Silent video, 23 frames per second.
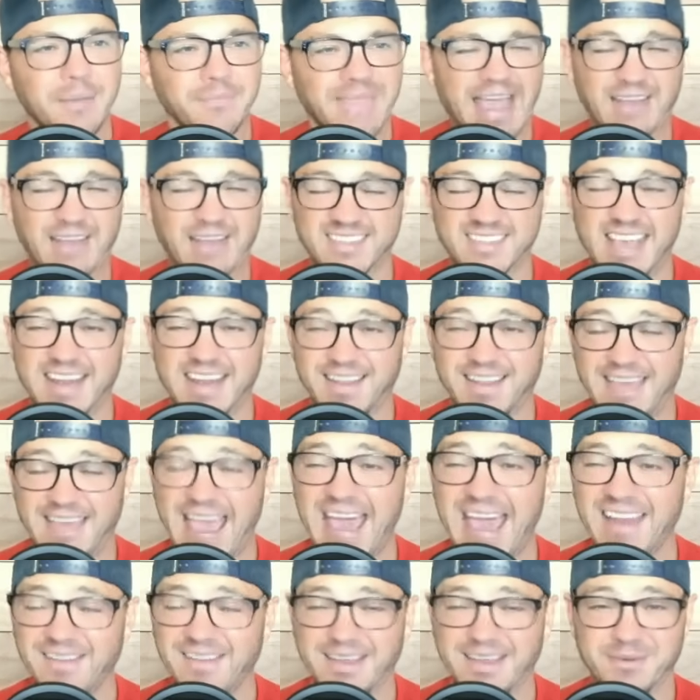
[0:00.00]
Outside of
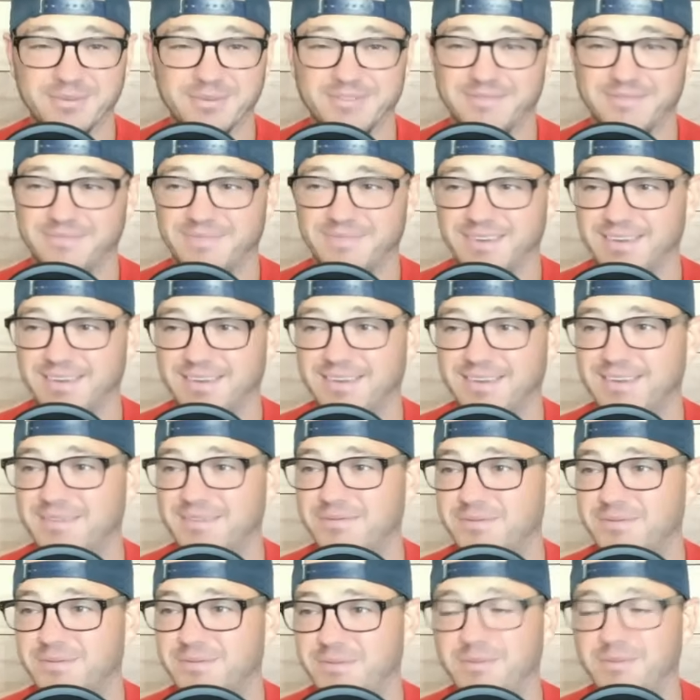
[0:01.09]
that,
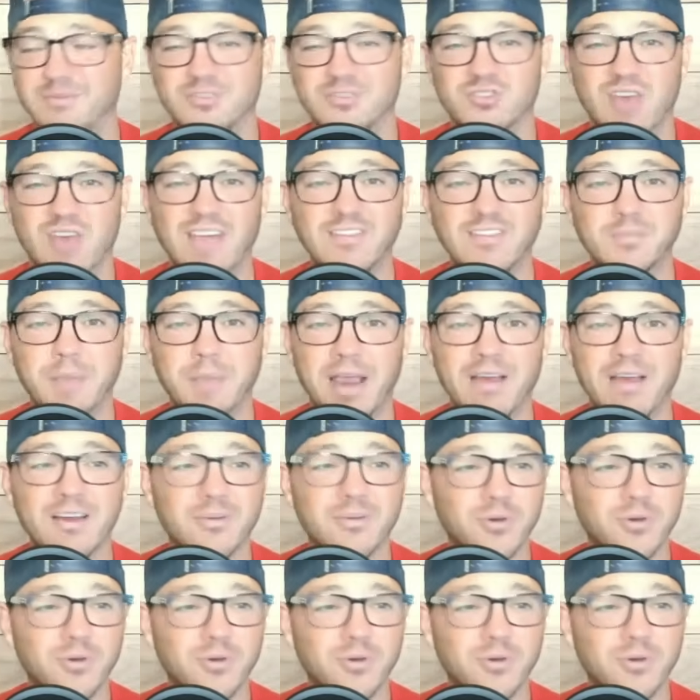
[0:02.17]
was Travis Perry really